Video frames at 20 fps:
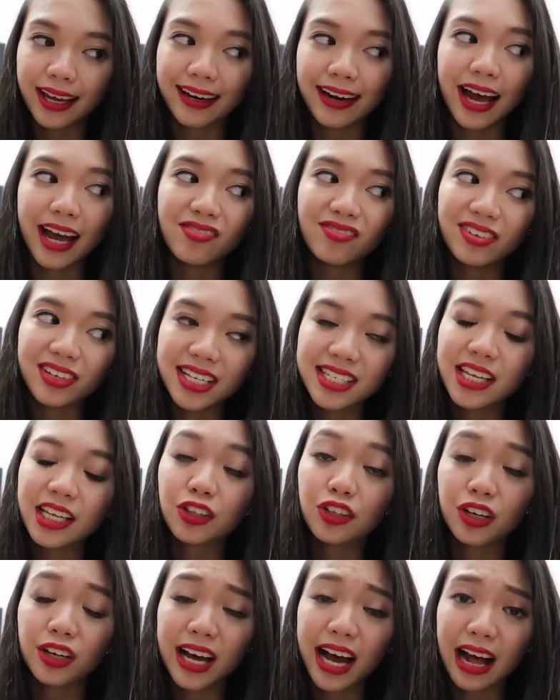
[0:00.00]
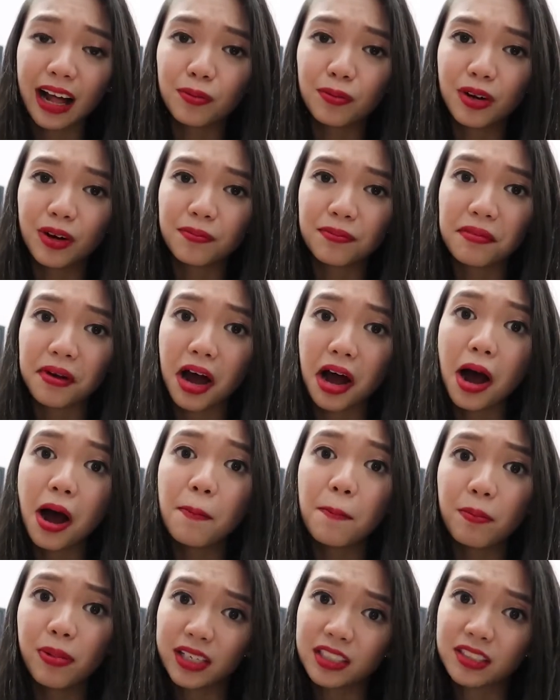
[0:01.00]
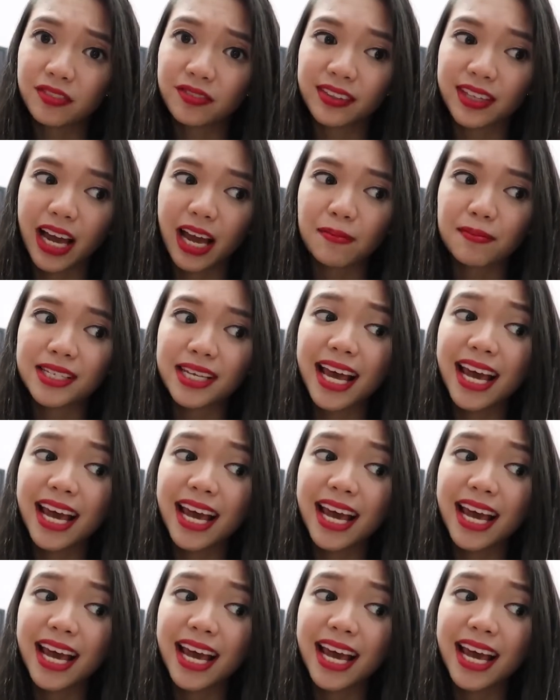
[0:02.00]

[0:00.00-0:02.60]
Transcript: and I've listened to the album a bunch of times.